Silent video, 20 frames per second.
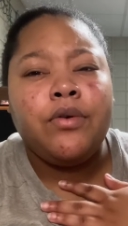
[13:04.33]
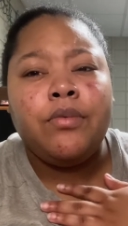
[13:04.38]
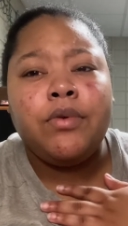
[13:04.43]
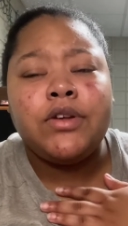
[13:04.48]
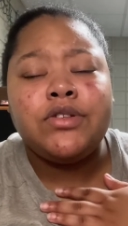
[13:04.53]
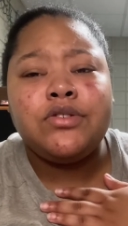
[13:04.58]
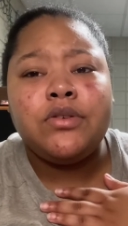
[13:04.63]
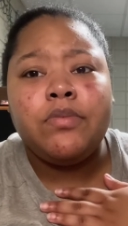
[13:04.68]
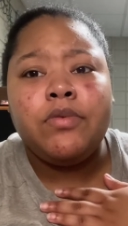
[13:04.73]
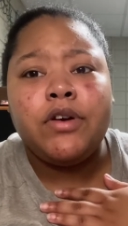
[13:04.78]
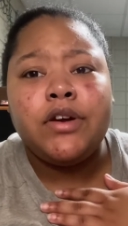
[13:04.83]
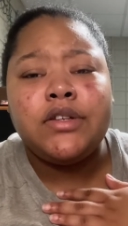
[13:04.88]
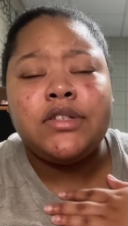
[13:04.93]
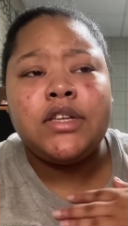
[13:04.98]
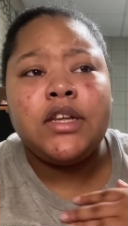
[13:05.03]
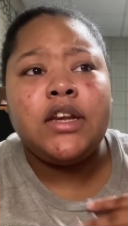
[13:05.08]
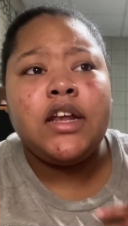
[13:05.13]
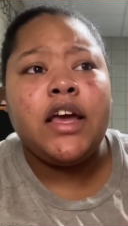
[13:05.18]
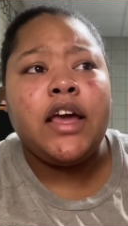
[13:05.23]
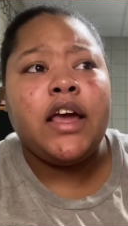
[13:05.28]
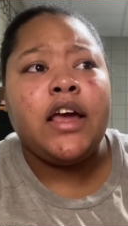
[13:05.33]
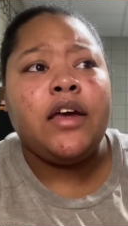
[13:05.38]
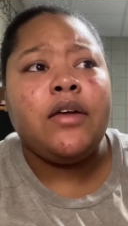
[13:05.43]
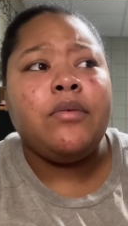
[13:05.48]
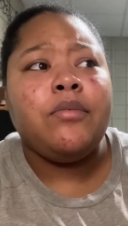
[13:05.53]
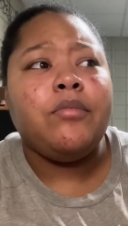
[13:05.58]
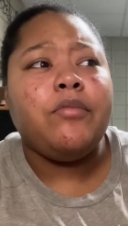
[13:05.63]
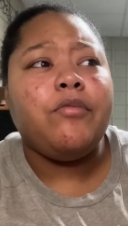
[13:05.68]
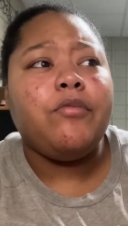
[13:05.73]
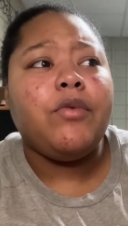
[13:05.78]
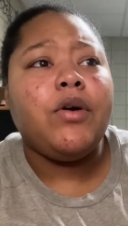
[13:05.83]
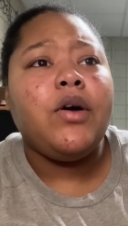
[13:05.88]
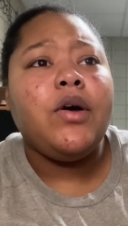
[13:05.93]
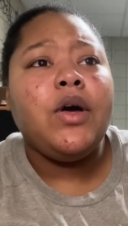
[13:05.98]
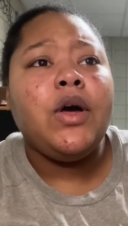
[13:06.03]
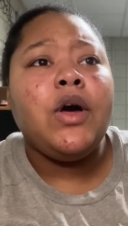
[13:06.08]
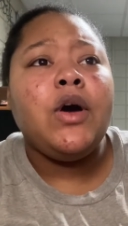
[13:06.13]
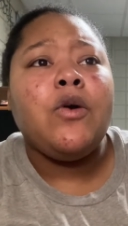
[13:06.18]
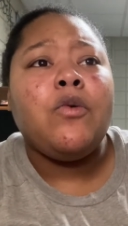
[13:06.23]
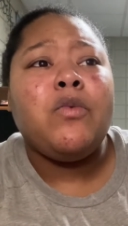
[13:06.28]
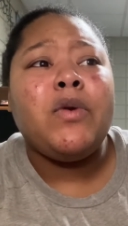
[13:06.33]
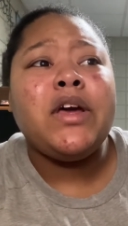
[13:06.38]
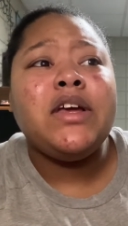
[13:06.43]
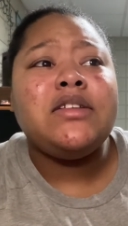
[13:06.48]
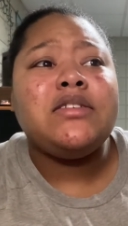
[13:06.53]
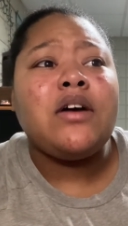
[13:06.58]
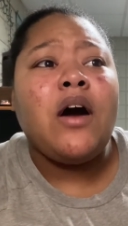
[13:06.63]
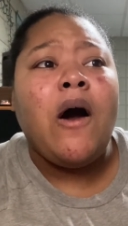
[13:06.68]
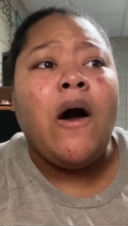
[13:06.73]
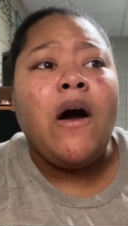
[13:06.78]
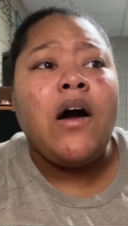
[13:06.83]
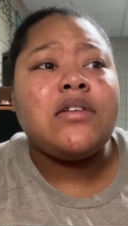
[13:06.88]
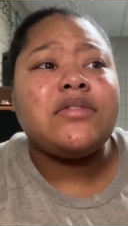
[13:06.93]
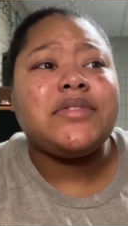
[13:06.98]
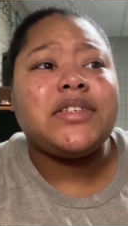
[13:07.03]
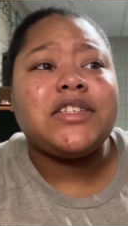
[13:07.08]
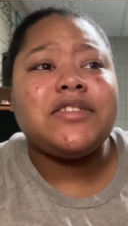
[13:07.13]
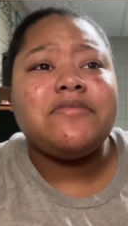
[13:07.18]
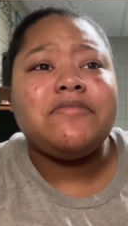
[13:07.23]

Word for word: went to prison, and we talked